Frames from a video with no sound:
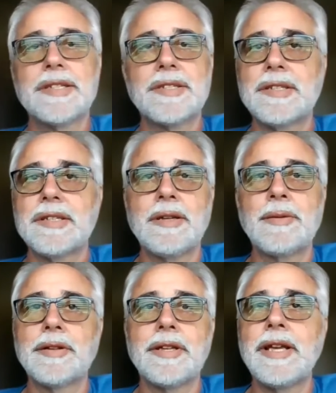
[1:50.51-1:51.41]
guy
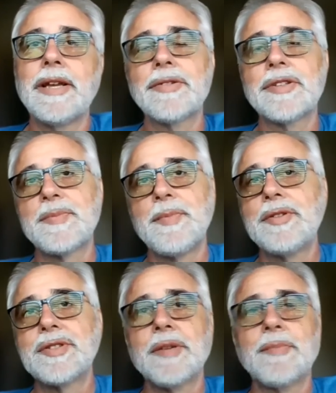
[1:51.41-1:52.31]
was just you know
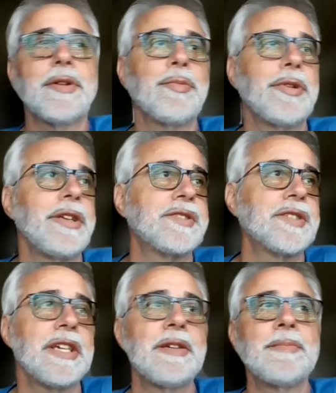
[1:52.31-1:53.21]
you hear his
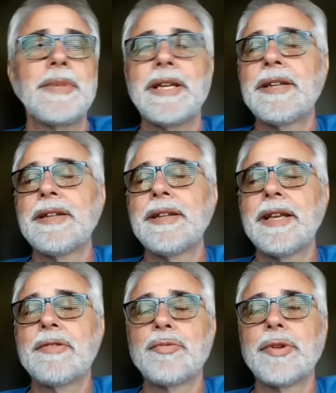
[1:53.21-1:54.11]
music, but when you
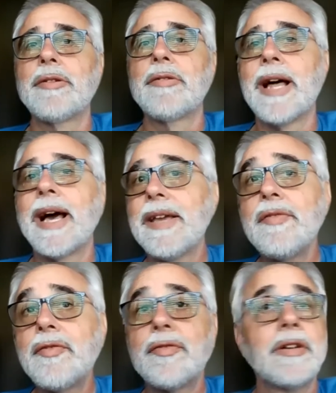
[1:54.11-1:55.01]
see him in in
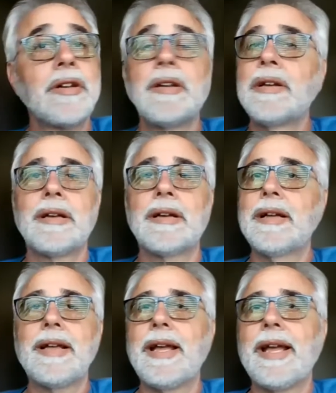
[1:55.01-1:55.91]
real life,
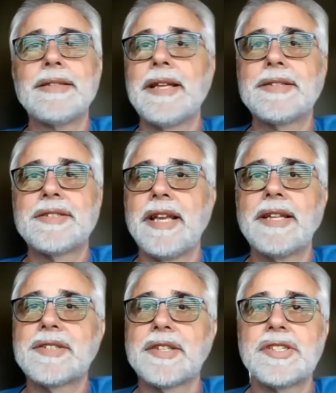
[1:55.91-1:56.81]

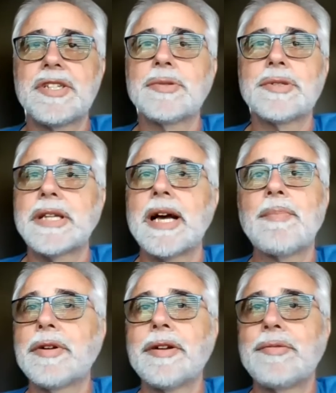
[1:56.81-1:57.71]
it, it
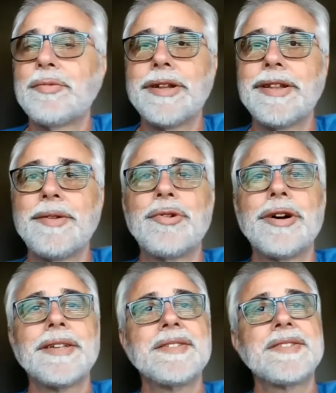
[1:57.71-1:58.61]
it's a
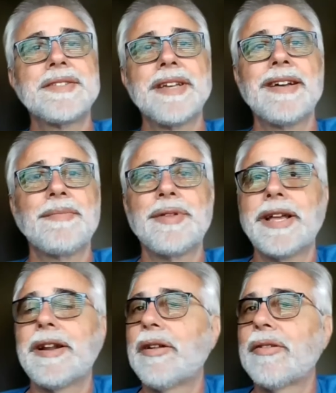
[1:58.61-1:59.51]
showstopper. It really
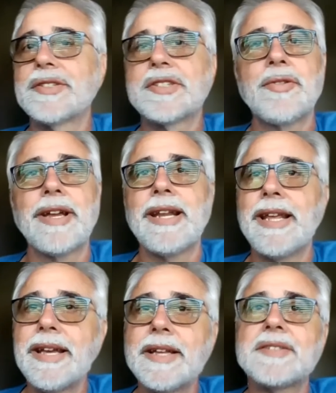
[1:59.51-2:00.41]
was. Uh, he played
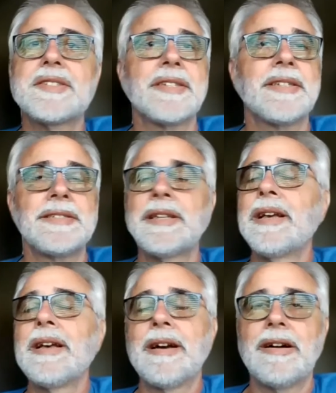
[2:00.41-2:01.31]
all his great
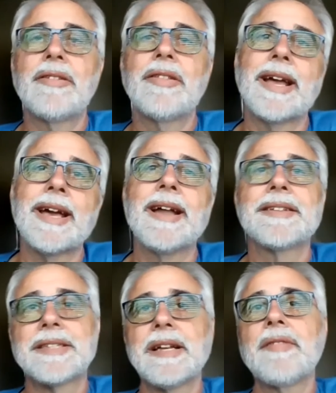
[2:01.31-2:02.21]
hits and
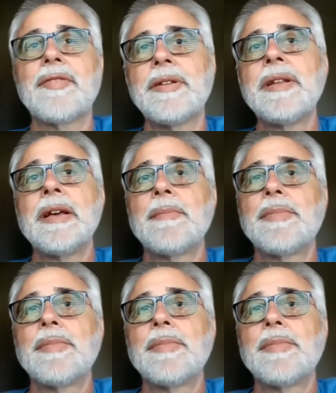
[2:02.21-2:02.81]
all that kind of